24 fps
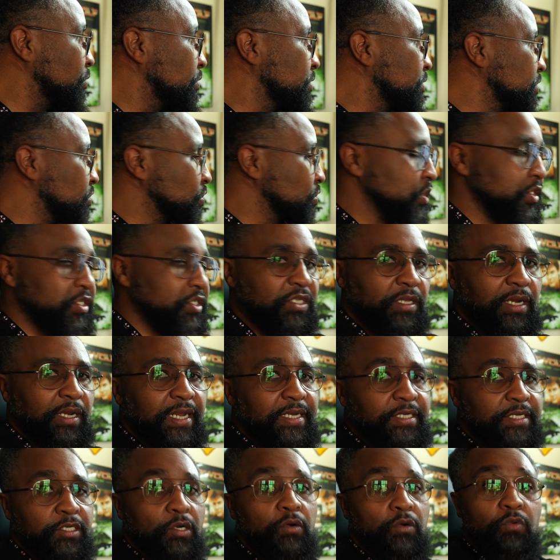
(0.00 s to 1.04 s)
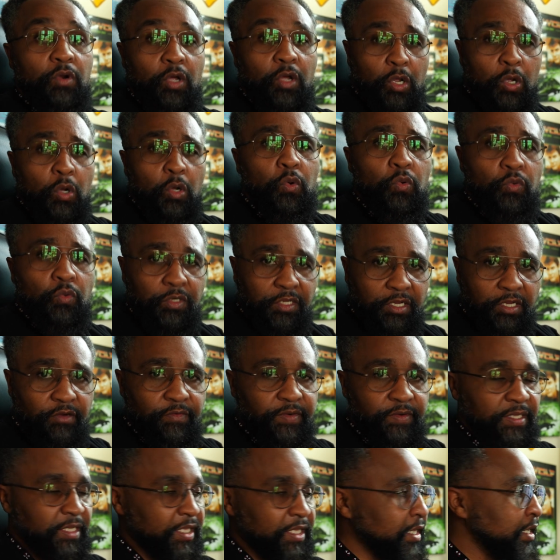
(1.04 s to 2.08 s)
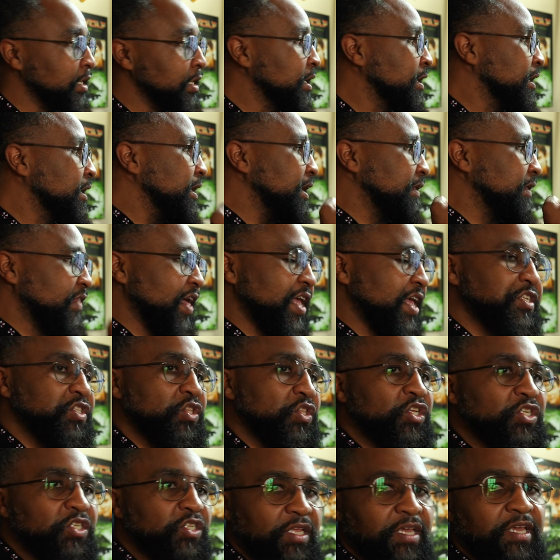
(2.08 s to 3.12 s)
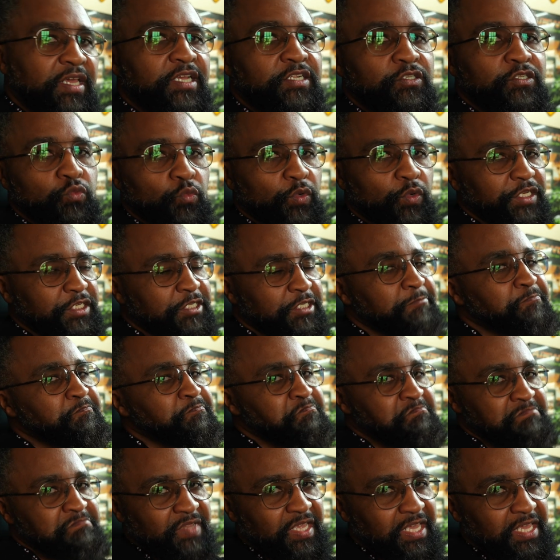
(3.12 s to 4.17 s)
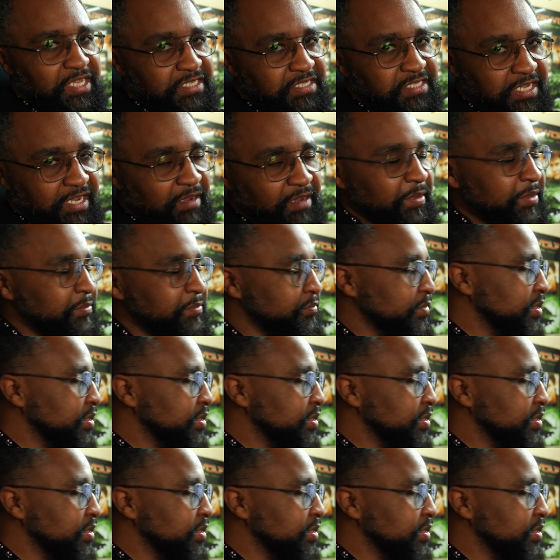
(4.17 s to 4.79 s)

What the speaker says: this list that I don't own currently. And that's this lens, which it's coming.